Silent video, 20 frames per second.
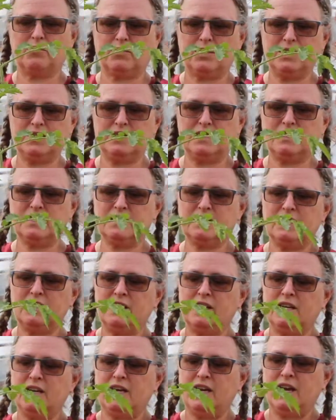breezes,
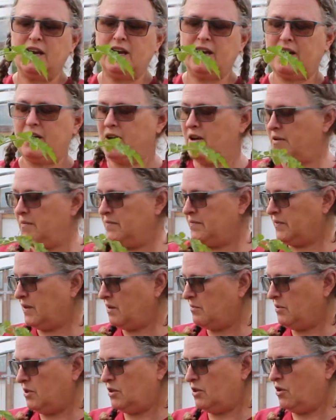
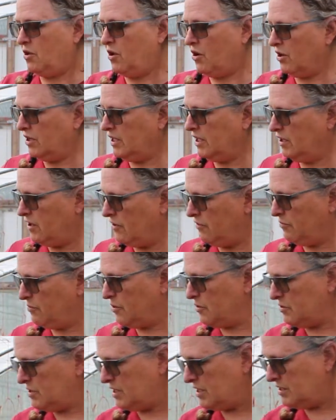but the hardening off
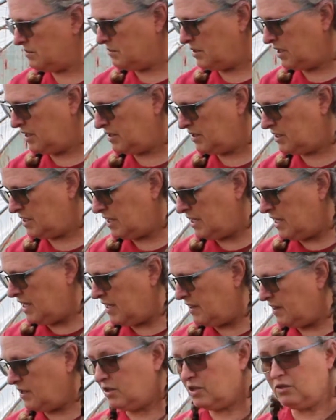process means
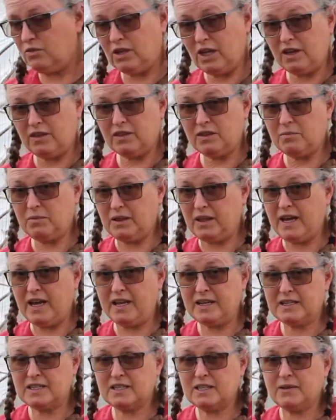that you get the
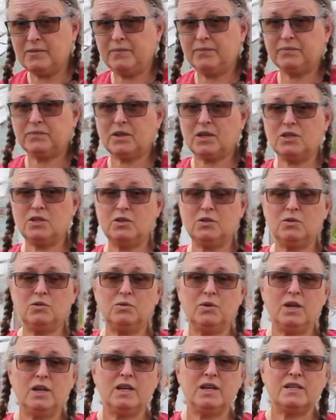plants,
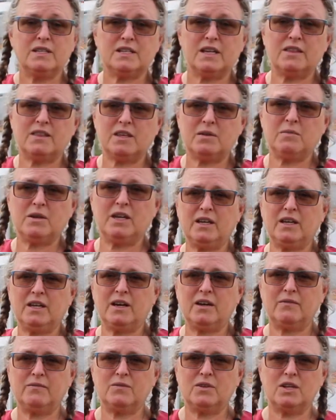you set them
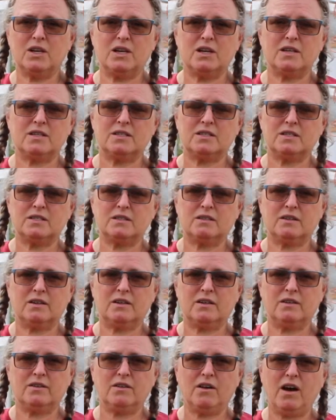a
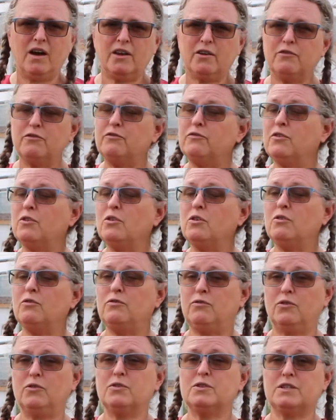not a
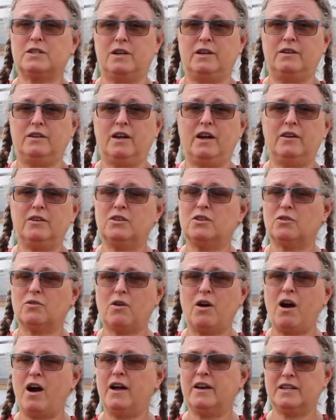full sun, not your
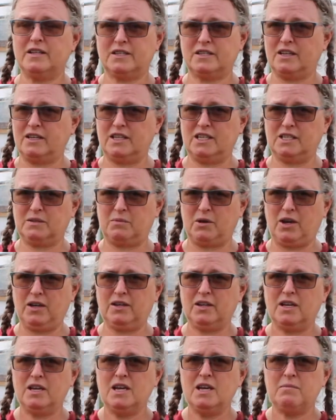hottest sunny
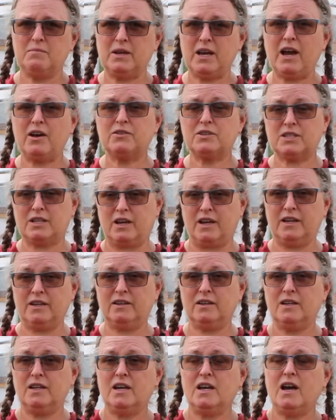spot, but outside,
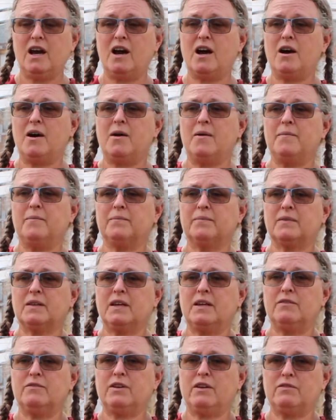if
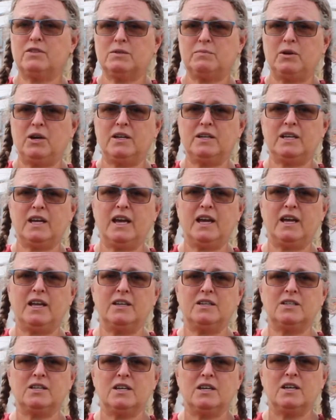you have a spot,
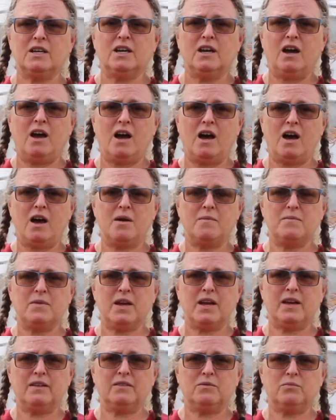and
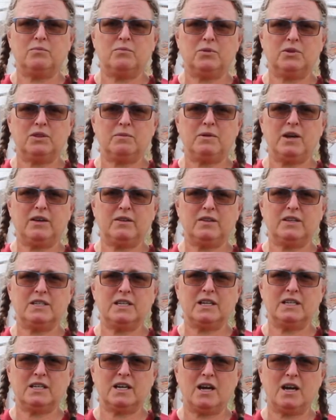put them out in the
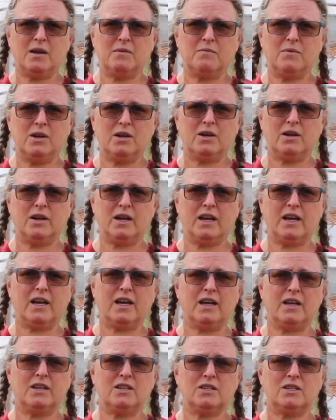daytime,
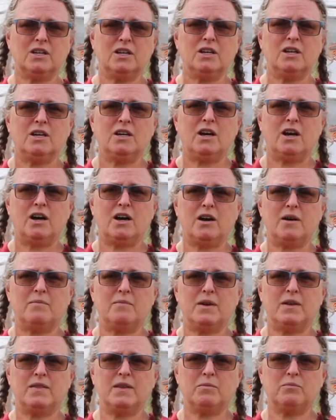and
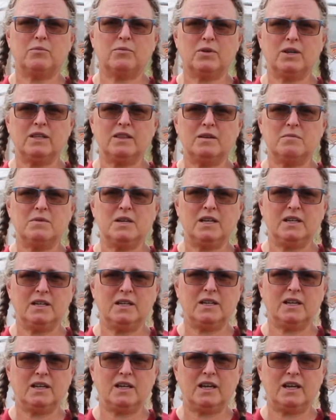then bring them
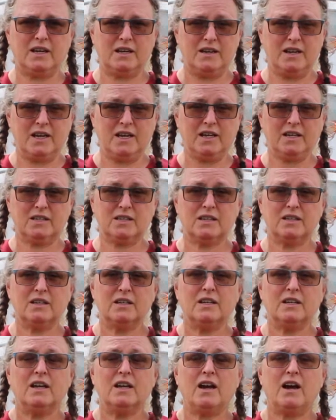in at night,
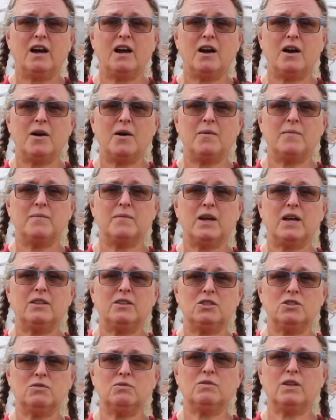
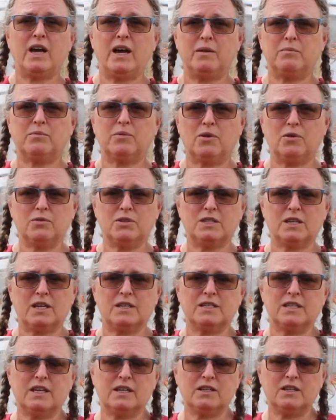and do that
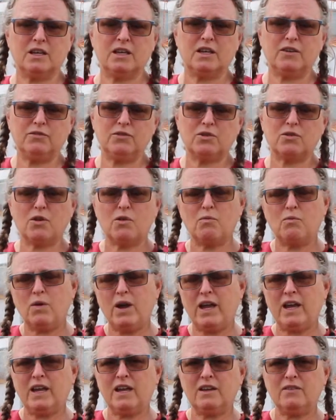process. And if you're
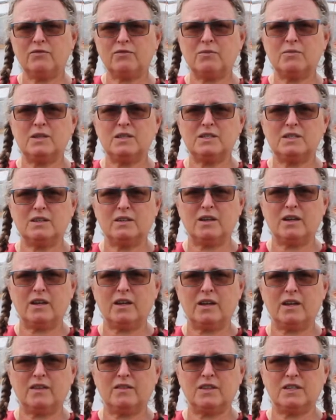away from
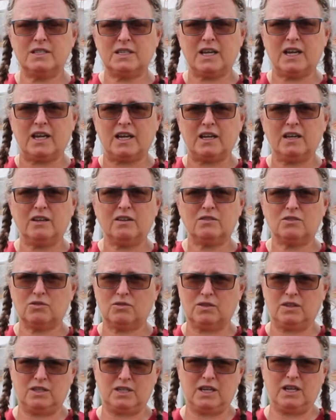during the day,
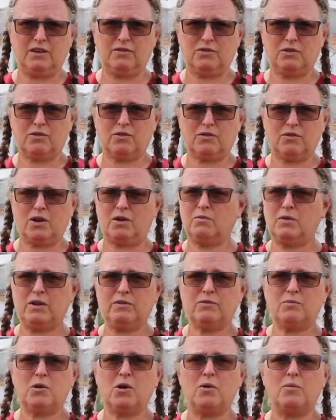if you're away
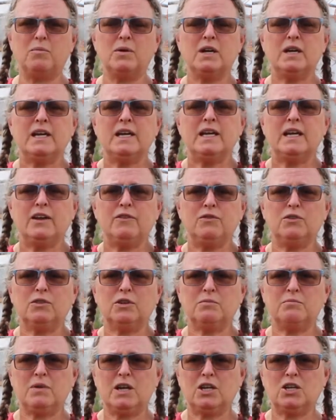from home, if you
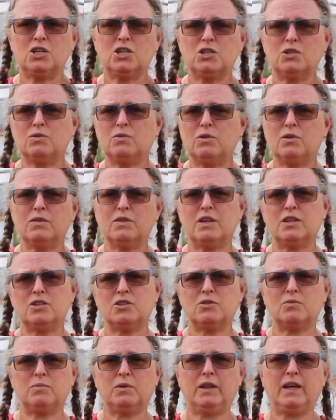can make sure
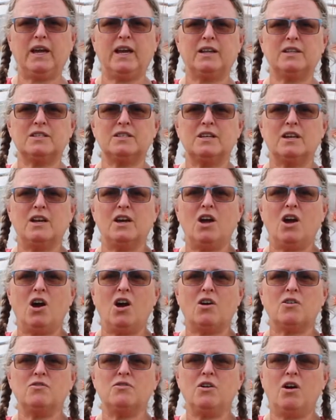that your plants
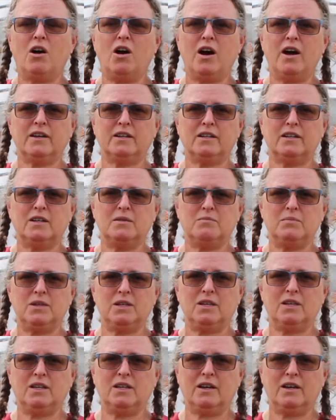are not going to
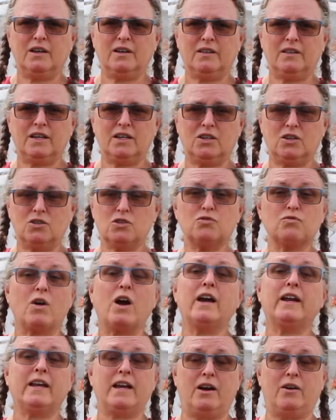be like
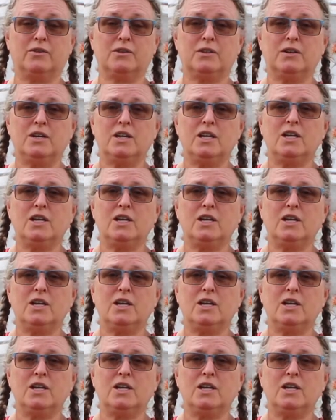drying out.